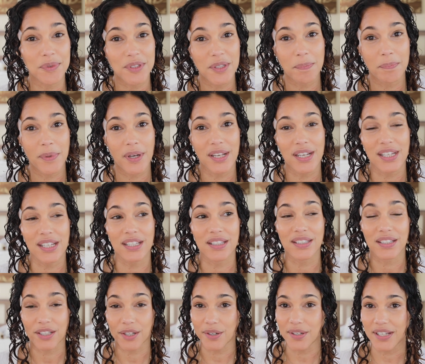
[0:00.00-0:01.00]
somebody in
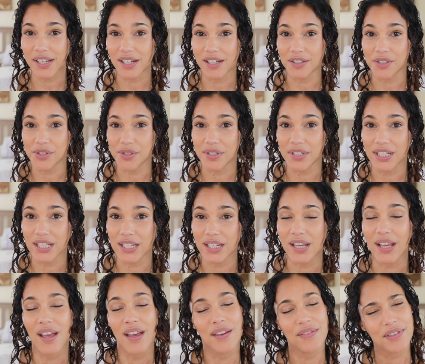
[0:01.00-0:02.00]
the curly hair journey,
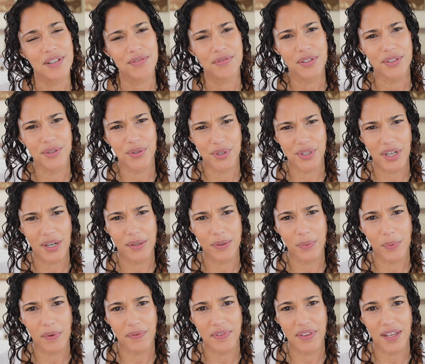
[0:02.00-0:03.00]
feel free to share it
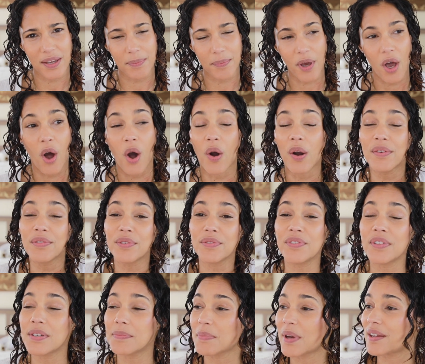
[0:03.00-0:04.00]
with them. Or if you
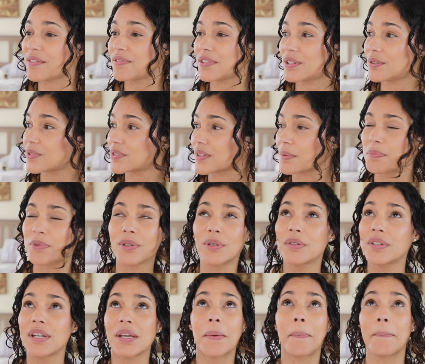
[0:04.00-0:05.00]
think my video is
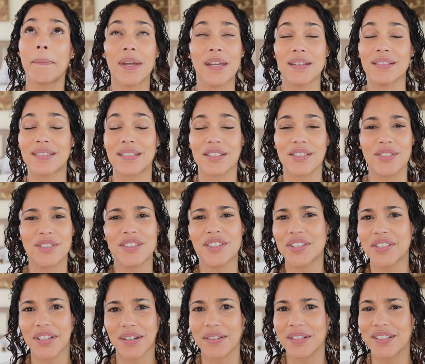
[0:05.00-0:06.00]
absolutely amazing,
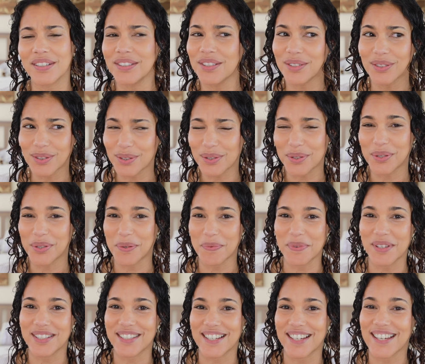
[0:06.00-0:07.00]
just share it on your social
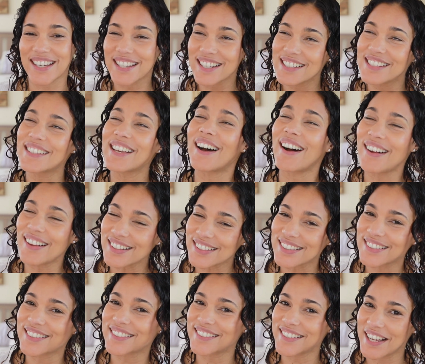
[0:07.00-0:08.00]
media. It
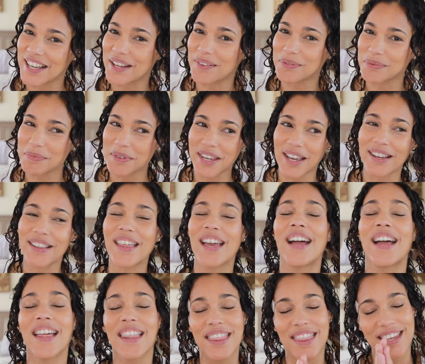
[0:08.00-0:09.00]
also helps me out.
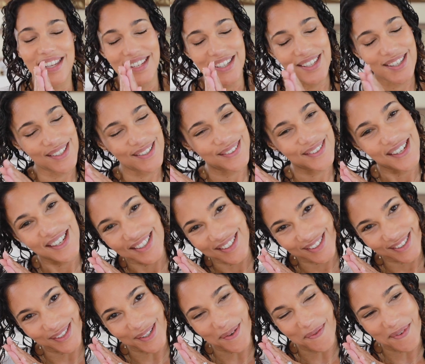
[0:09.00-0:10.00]
Thank you
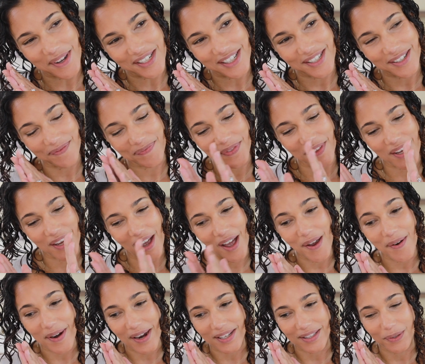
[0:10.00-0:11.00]
so much.
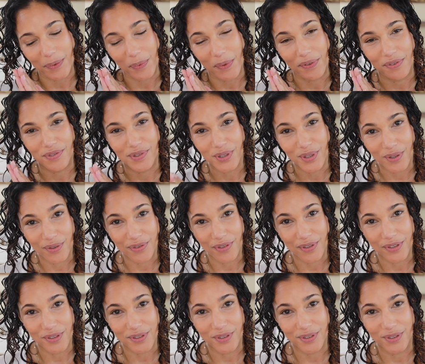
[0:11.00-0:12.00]
Alright, with no
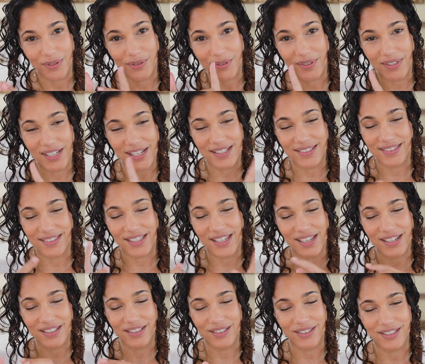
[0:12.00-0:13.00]
further ado, let's
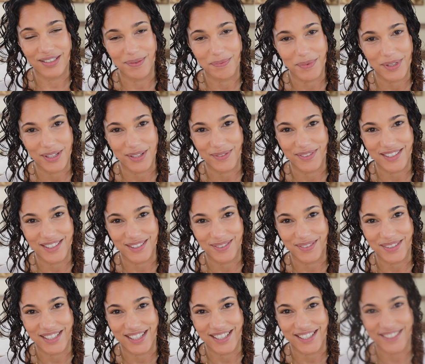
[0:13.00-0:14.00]
get into the meat of this
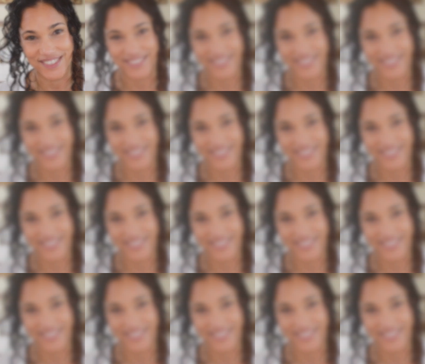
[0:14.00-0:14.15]
video.